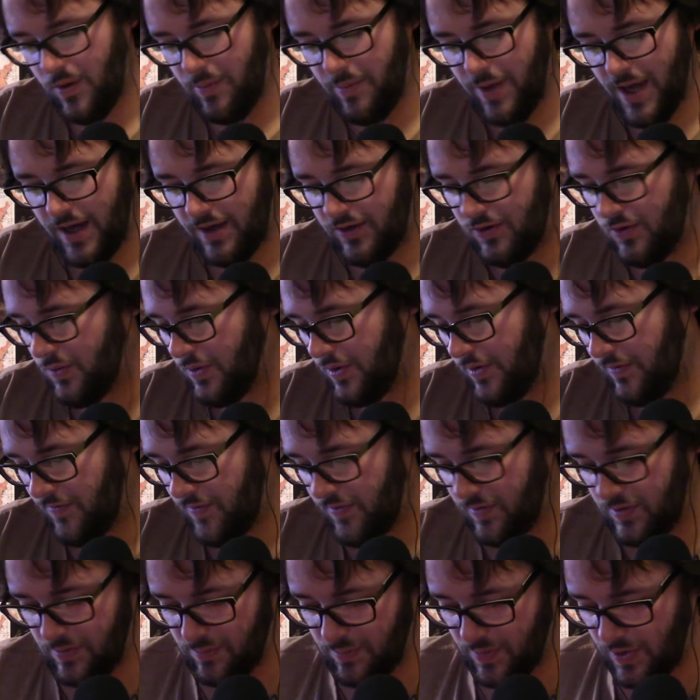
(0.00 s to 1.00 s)
back
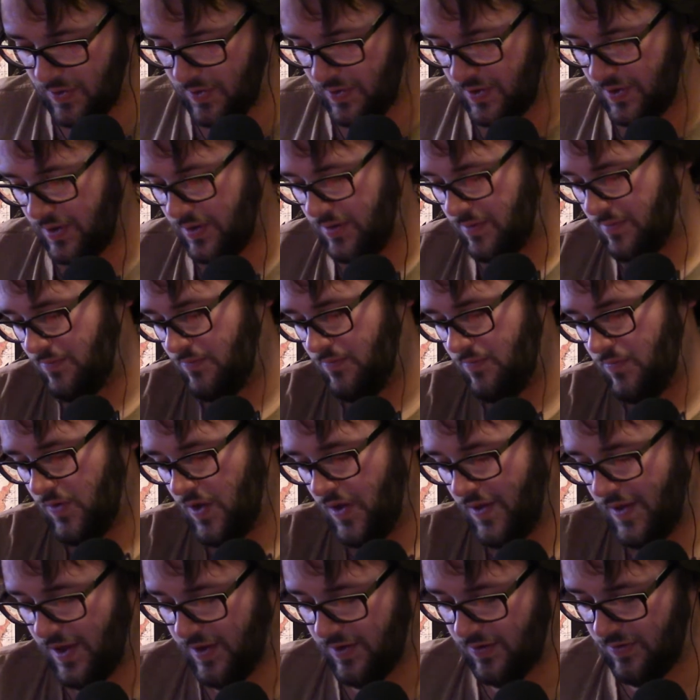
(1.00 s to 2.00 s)
250 million.
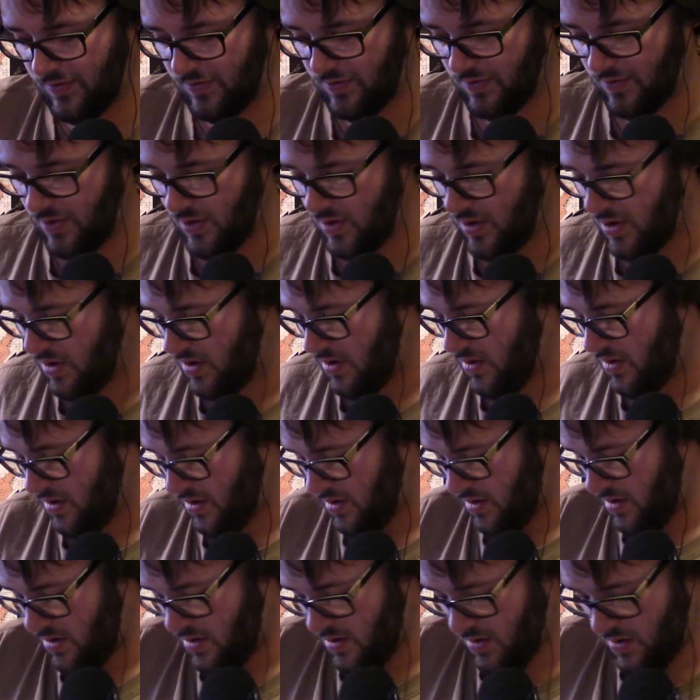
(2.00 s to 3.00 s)
That's
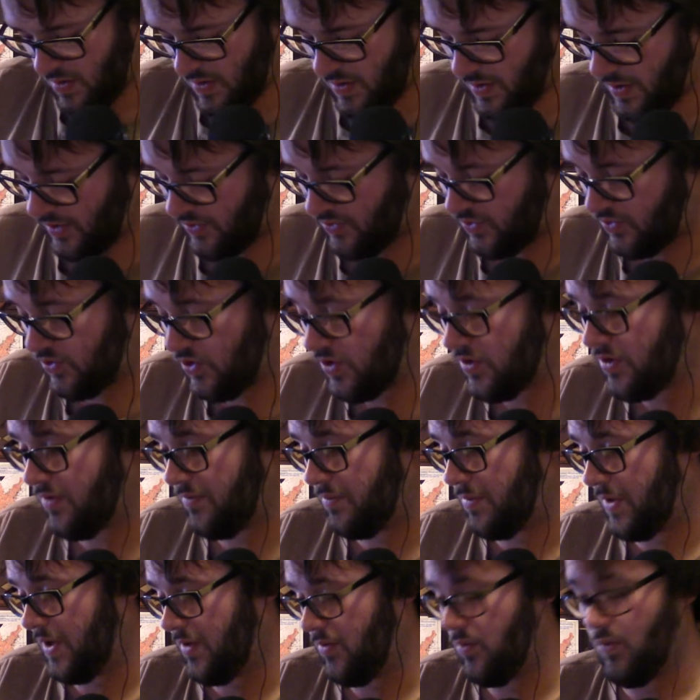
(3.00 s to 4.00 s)
it should
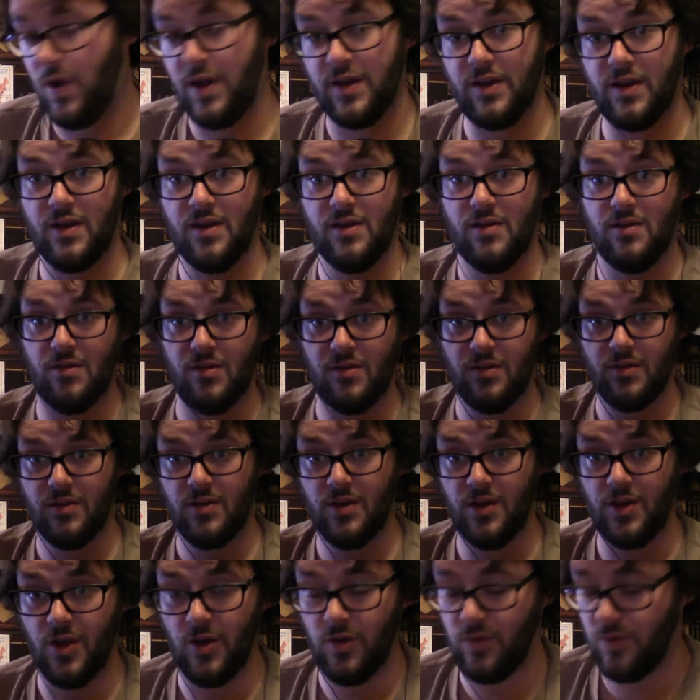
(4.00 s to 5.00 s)
have been when
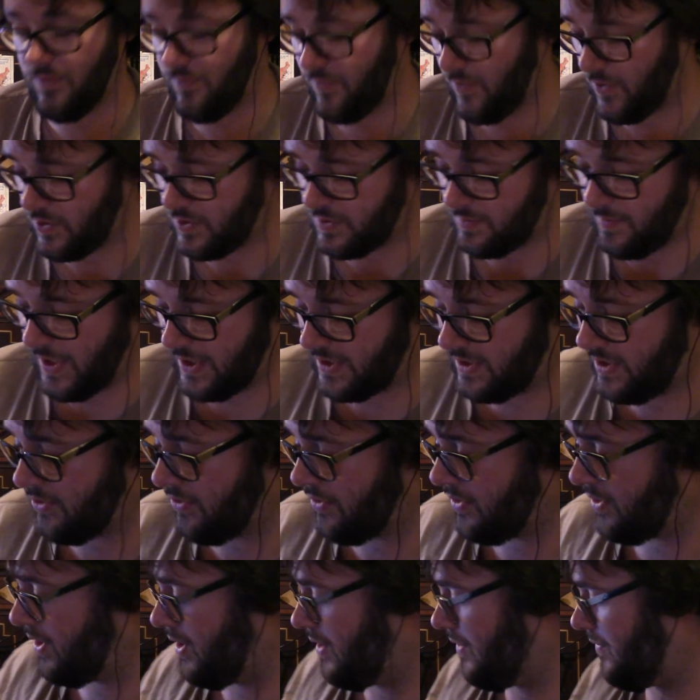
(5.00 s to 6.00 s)
you know the first
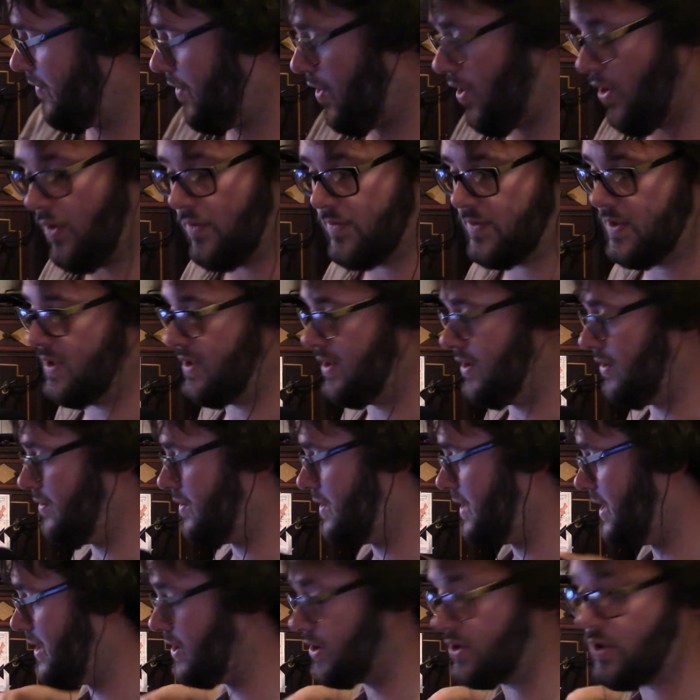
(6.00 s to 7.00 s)
bacteria evolved and
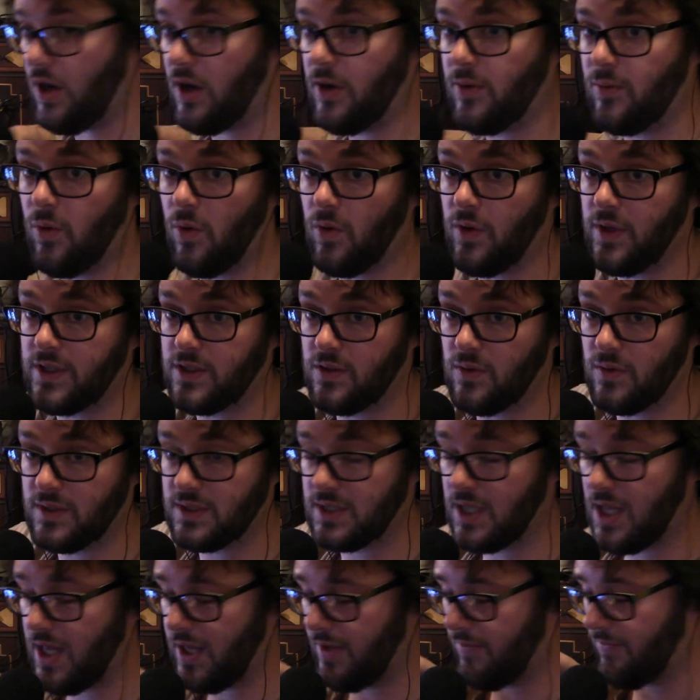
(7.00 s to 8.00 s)
things started rolling
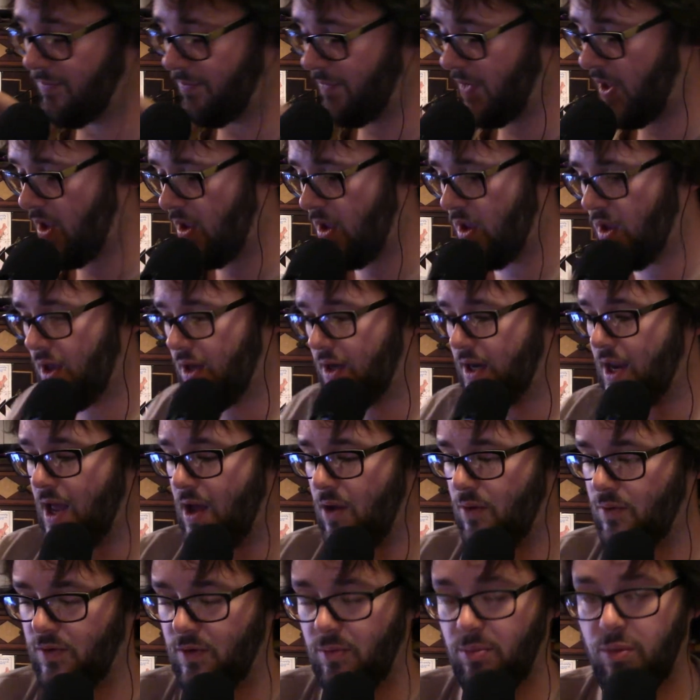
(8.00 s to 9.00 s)
towards life.
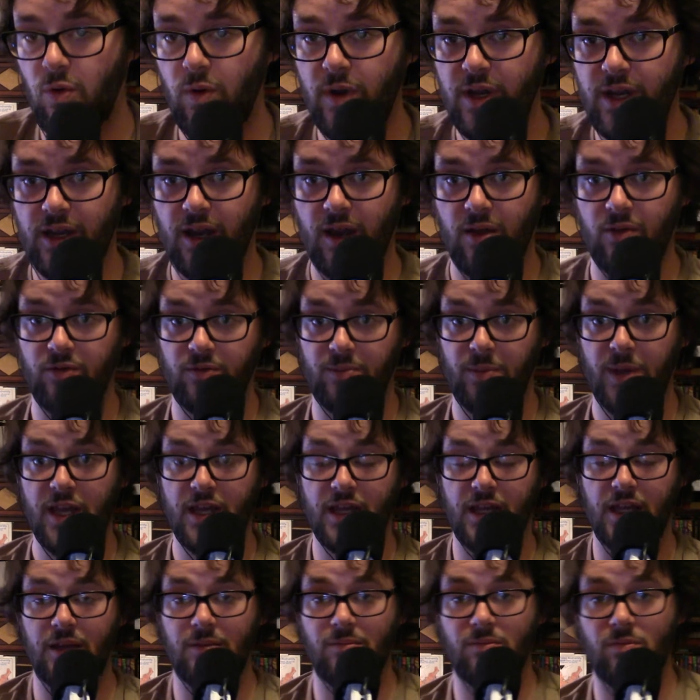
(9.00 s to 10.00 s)
Now, the point I was
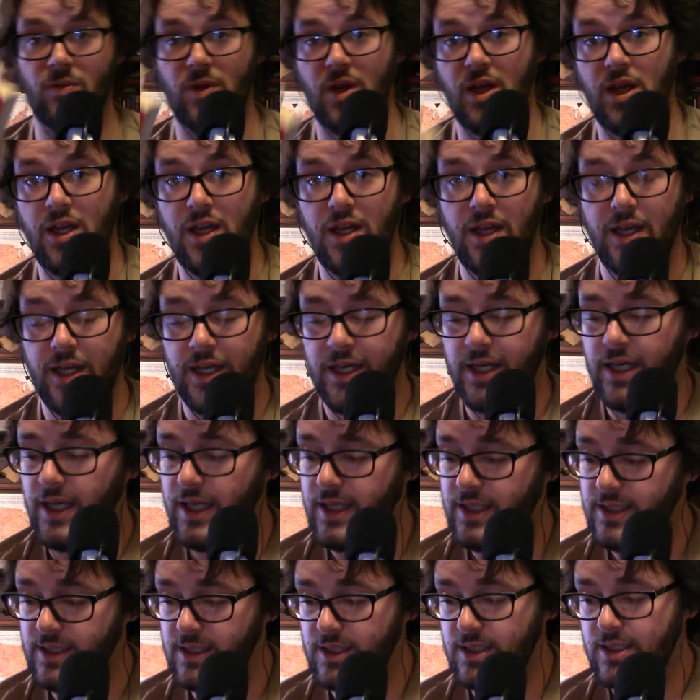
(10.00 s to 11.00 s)
making
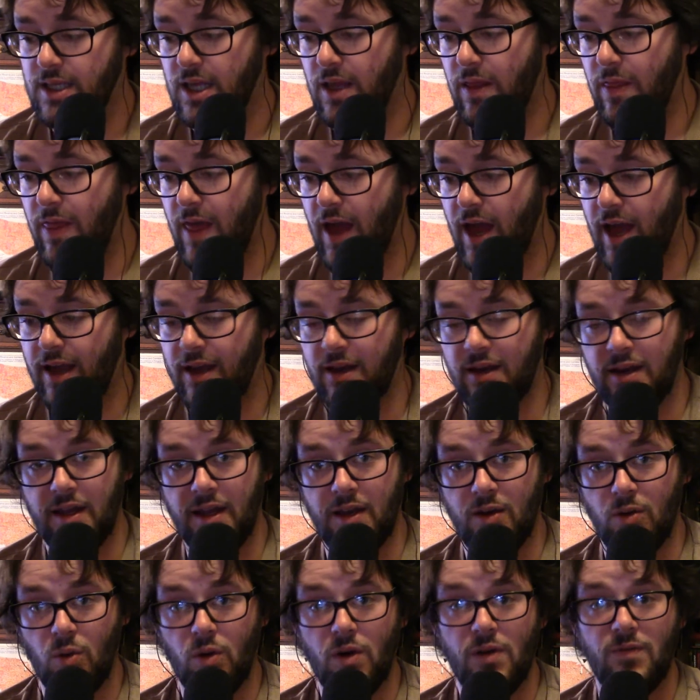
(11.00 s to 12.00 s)
is that
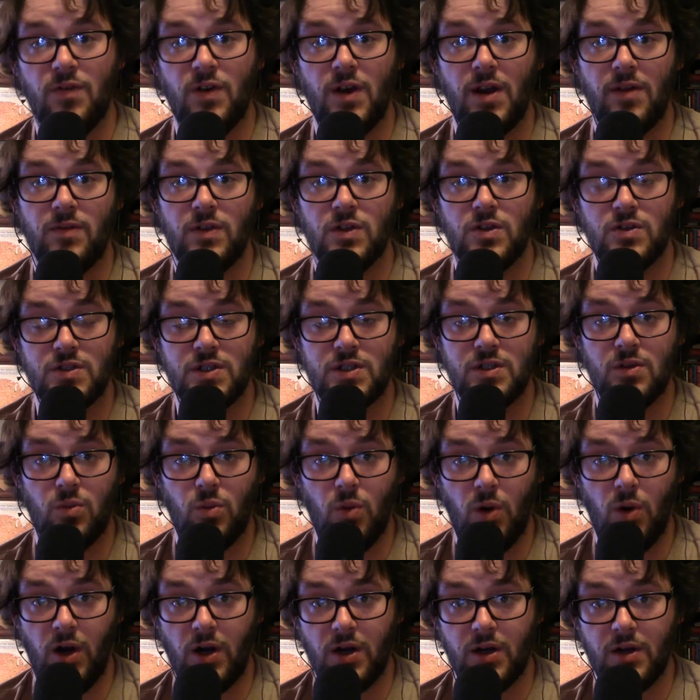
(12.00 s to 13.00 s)
in order for evolution to
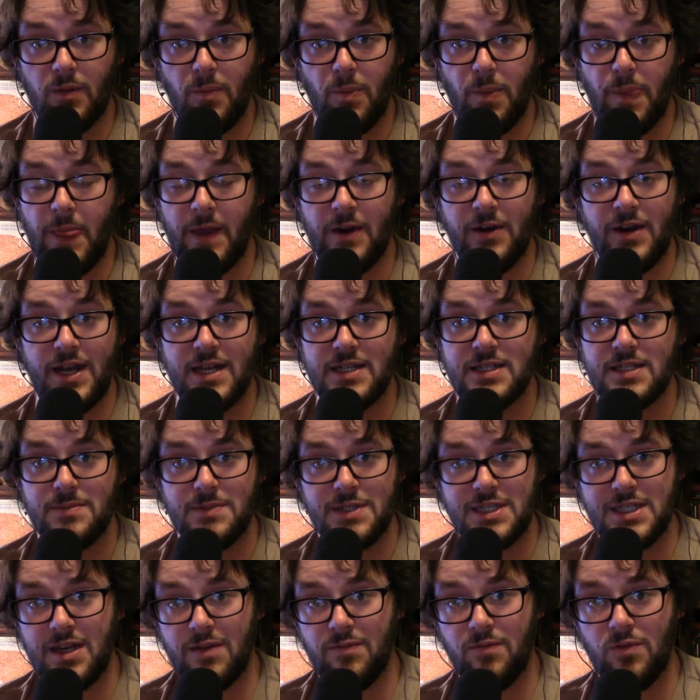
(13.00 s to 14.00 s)
work, there has to be
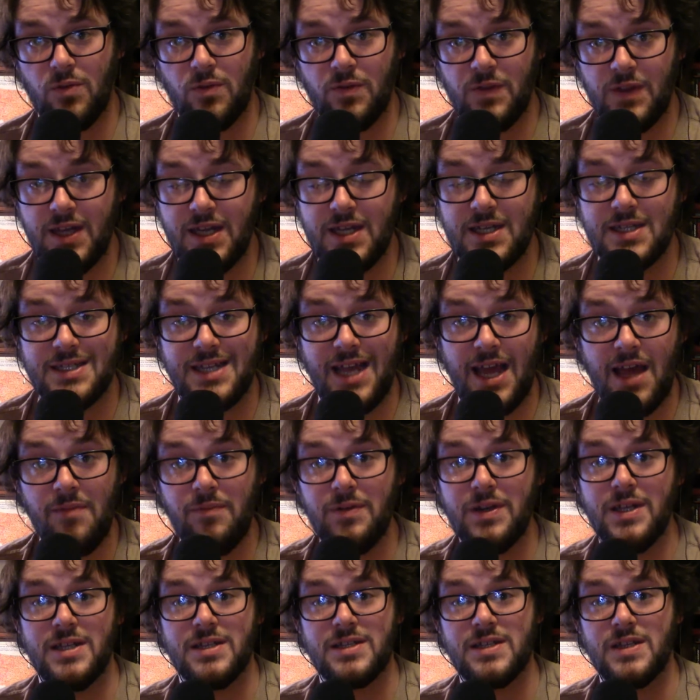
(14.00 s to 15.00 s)
several things.
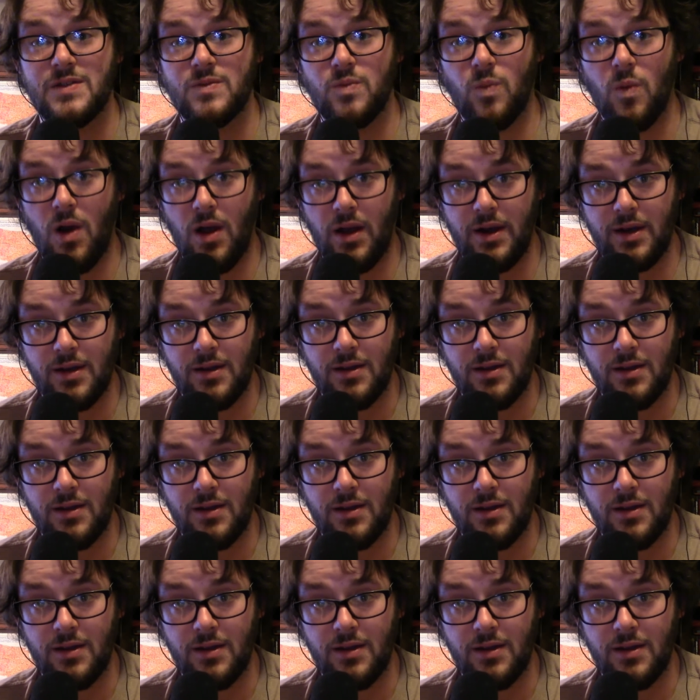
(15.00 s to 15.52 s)
Evidence is one.